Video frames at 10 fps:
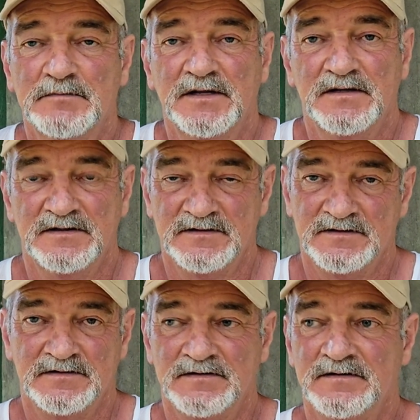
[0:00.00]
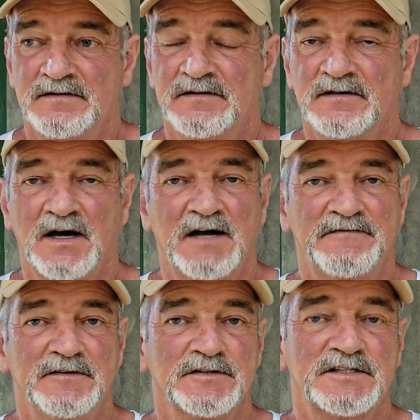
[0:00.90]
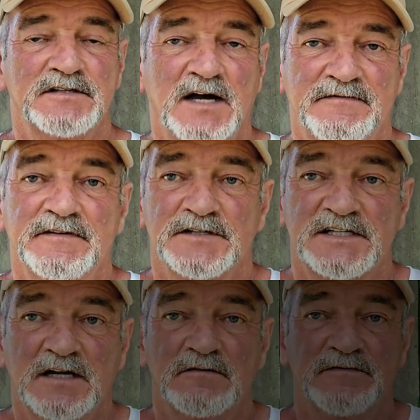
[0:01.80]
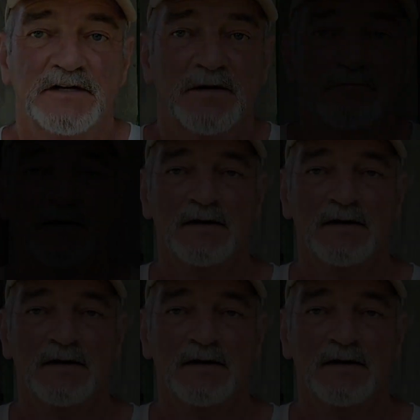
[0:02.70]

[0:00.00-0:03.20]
but I feel scared for him.